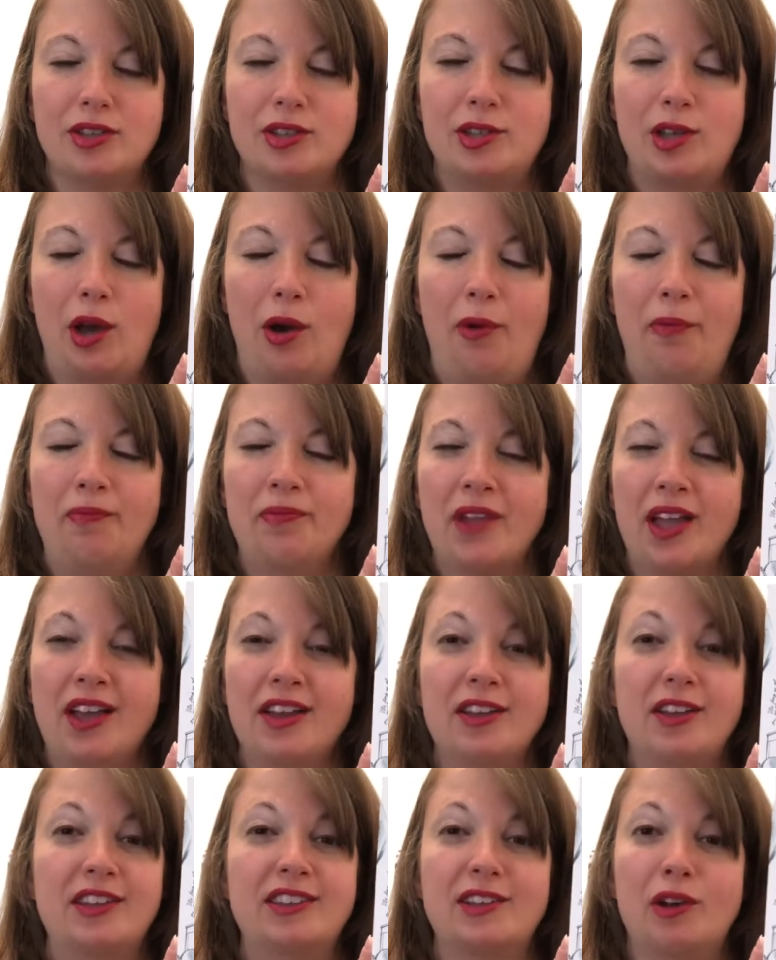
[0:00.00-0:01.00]
So
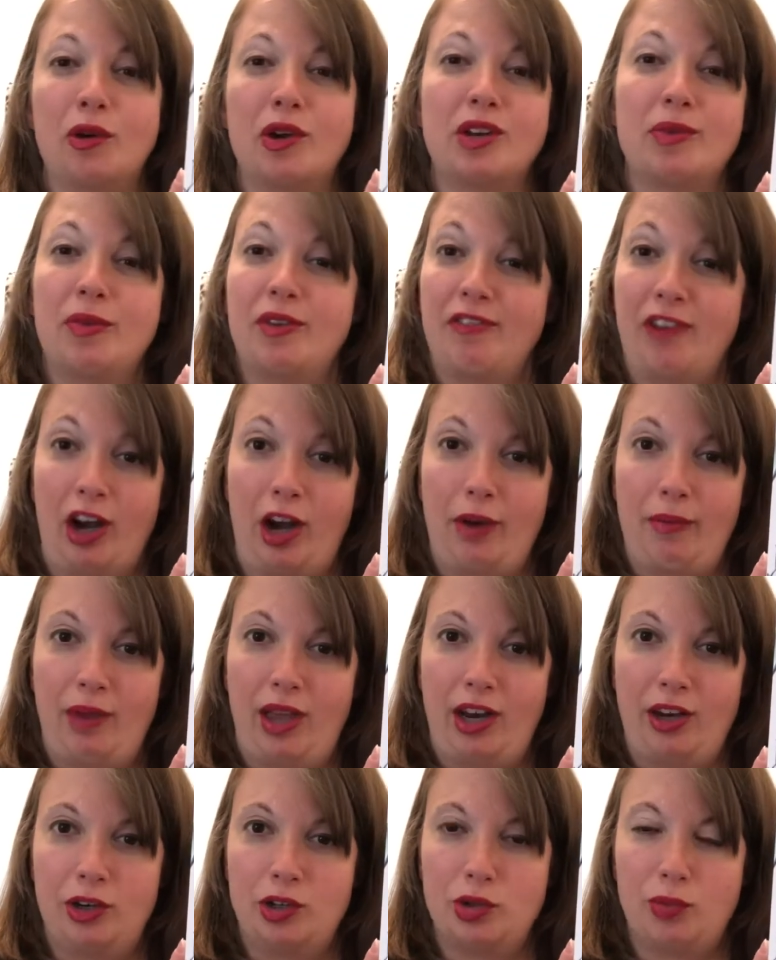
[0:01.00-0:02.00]
it's going to be very
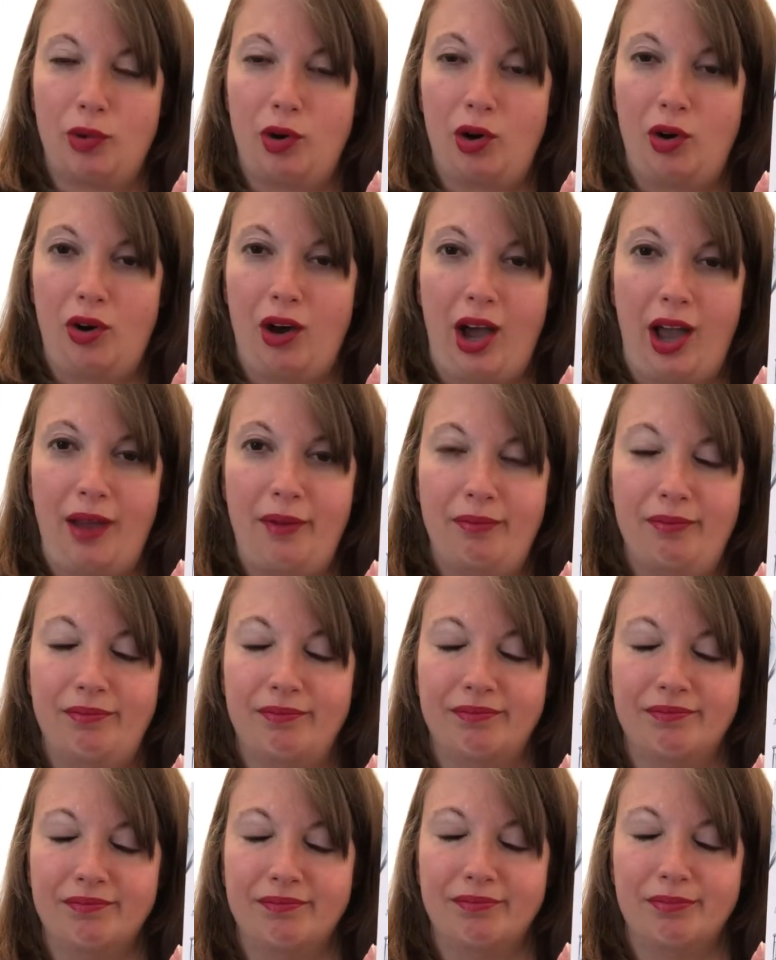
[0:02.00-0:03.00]
manageable. I'm
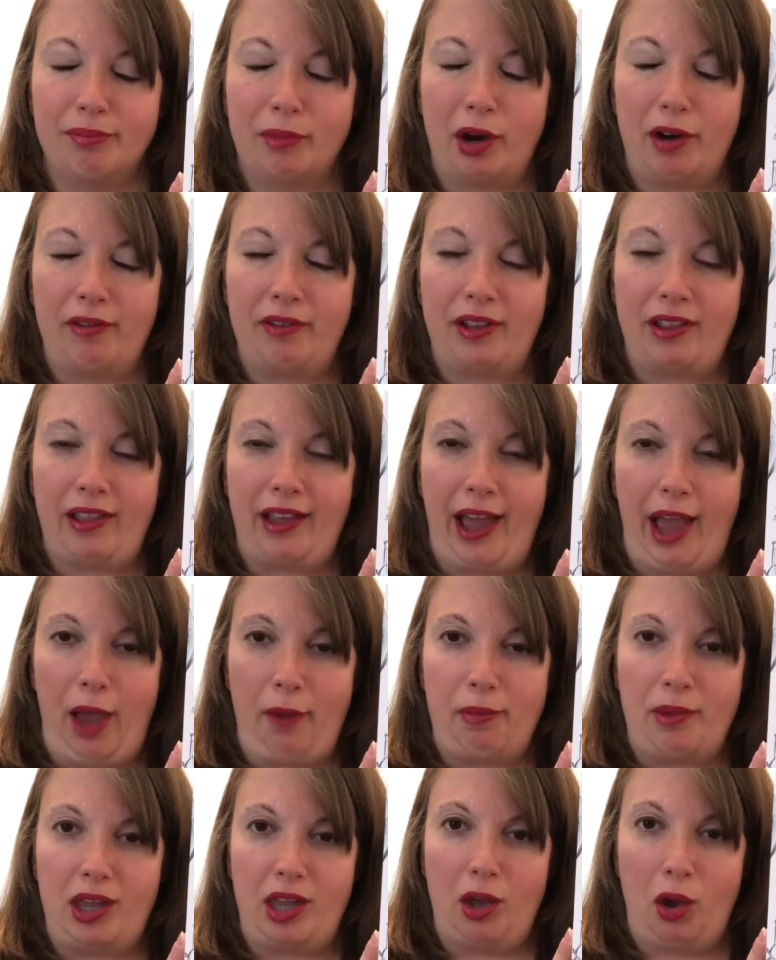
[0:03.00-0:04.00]
perfectly
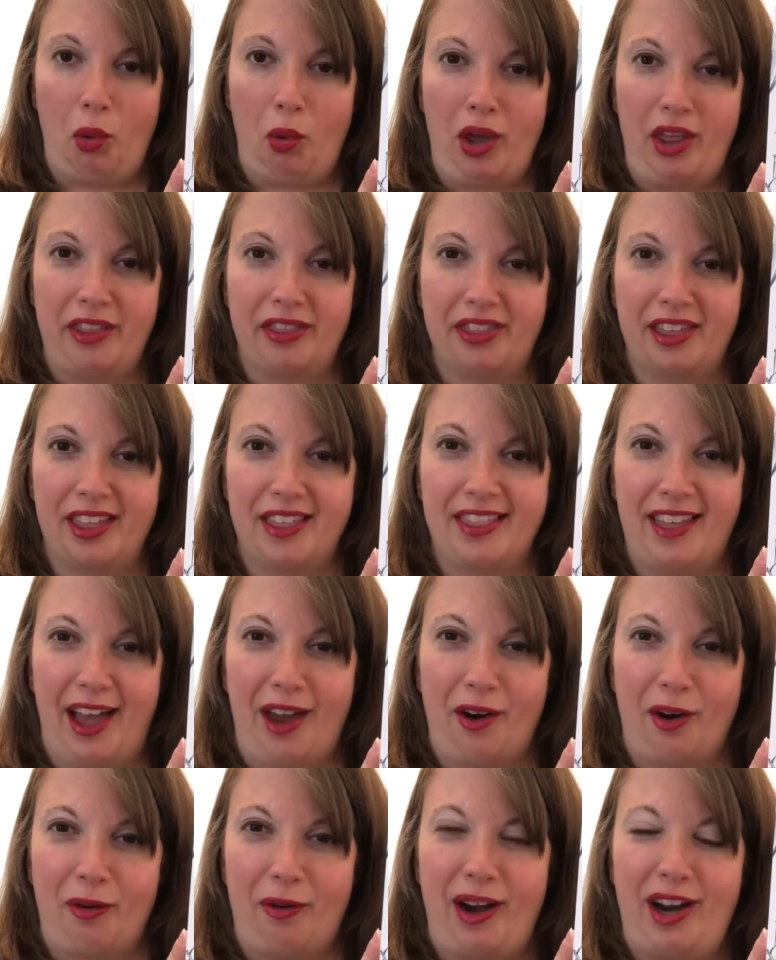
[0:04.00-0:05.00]
happy with
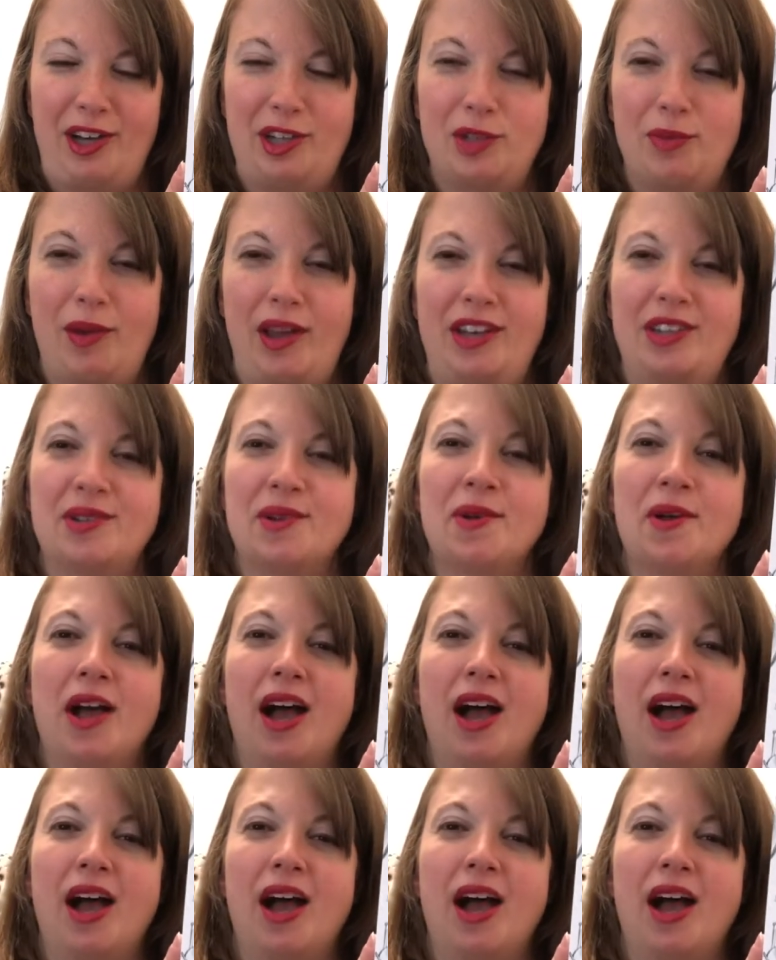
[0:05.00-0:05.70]
that arrangement.